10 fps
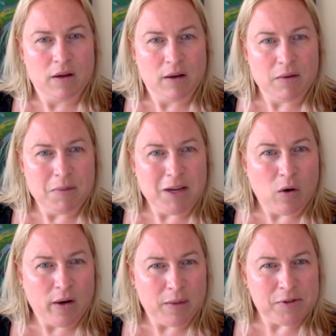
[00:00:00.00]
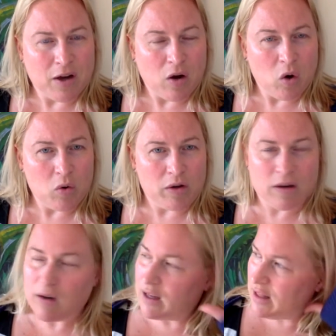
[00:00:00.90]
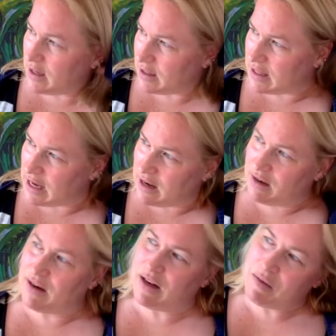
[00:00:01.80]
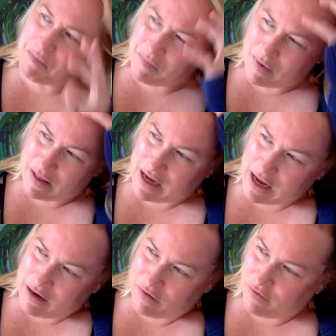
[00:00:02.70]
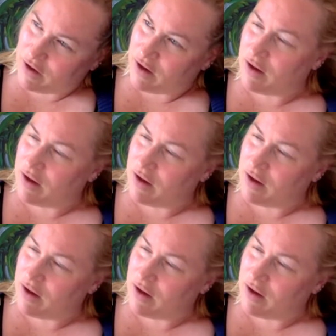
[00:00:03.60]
I'm going to be going up to Houghton, I think, in the end of